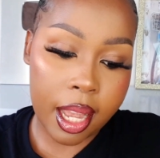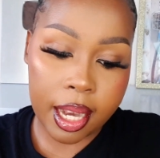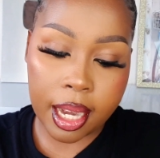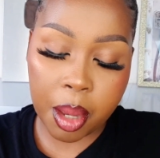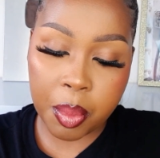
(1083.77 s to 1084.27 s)

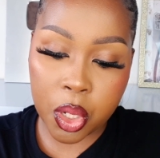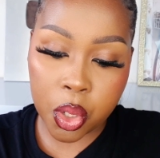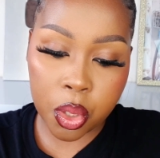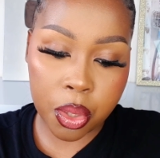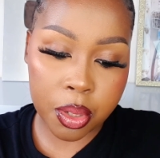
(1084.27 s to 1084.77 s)
Let
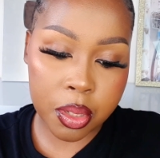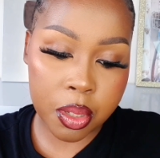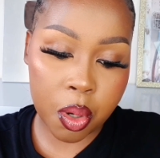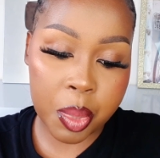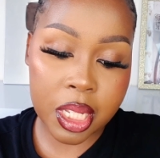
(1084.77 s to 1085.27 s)
your thoughts in the
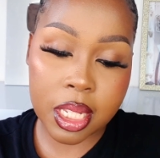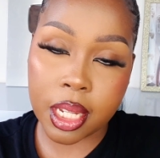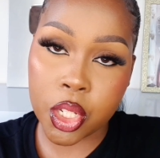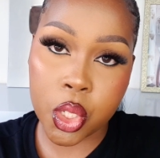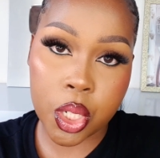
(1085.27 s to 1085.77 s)
comment
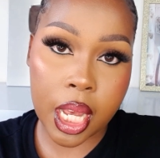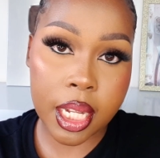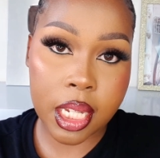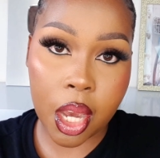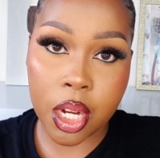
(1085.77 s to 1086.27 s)
section
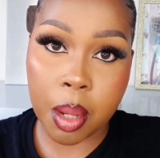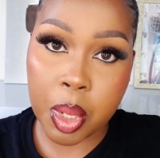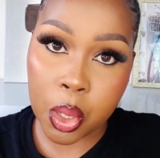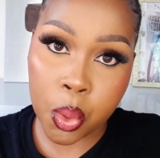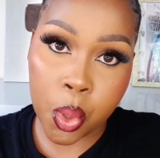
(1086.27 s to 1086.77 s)
down
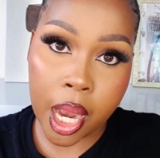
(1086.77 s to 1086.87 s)
below,